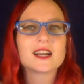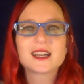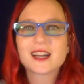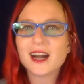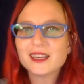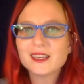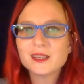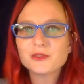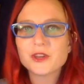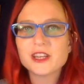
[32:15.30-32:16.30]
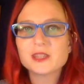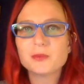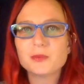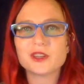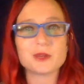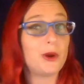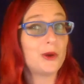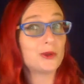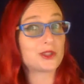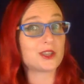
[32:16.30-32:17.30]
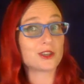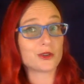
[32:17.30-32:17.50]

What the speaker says: gotten onto Facebook to post in